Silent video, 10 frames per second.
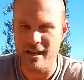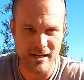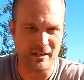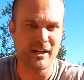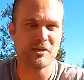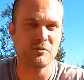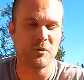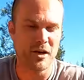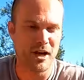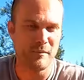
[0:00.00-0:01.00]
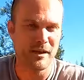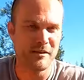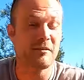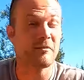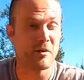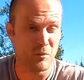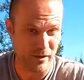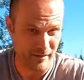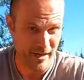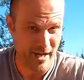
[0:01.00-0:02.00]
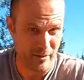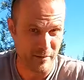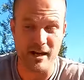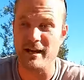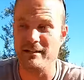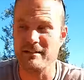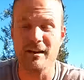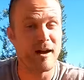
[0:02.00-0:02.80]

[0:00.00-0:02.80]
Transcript: intellectual comment from one of the ham guys.